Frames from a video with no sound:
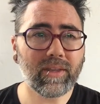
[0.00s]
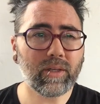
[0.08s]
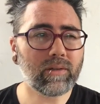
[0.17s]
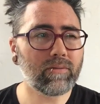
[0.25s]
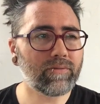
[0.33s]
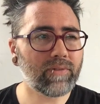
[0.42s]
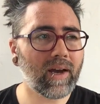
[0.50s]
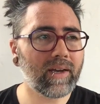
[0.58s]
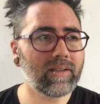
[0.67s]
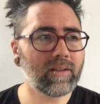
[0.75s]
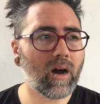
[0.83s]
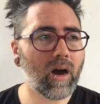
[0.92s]
that you can
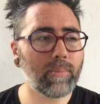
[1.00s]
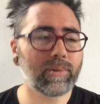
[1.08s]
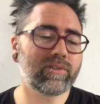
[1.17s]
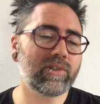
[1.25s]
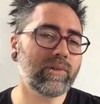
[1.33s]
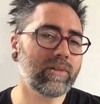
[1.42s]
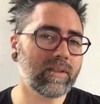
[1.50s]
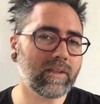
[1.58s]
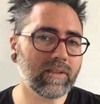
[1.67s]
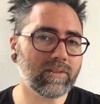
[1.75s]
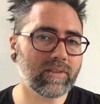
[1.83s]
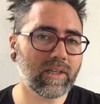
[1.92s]
find opportunities